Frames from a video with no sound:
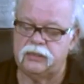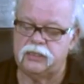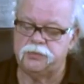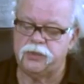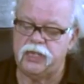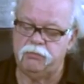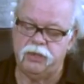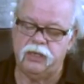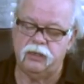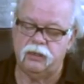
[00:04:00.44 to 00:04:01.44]
a spring
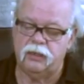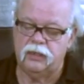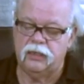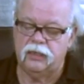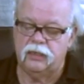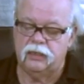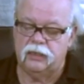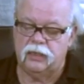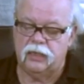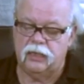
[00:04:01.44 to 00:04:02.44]
pin,
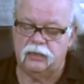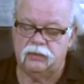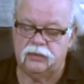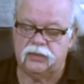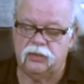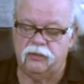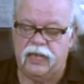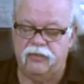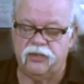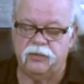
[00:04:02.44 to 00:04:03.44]
so that we
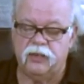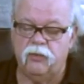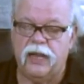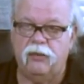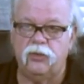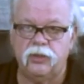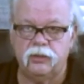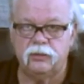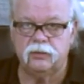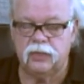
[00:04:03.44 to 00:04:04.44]
have something round,
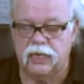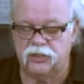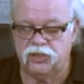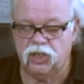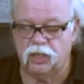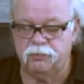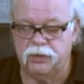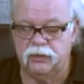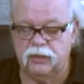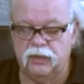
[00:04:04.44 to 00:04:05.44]
not sharp.
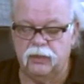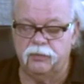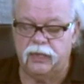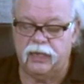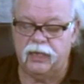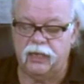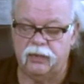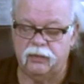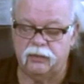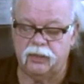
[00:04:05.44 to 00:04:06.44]

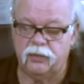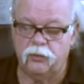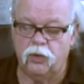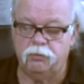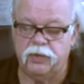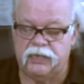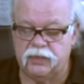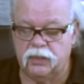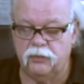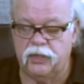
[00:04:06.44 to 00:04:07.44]
And the rope
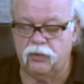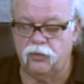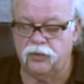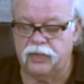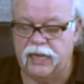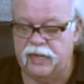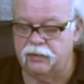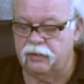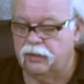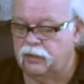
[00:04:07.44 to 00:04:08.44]
basically went over that,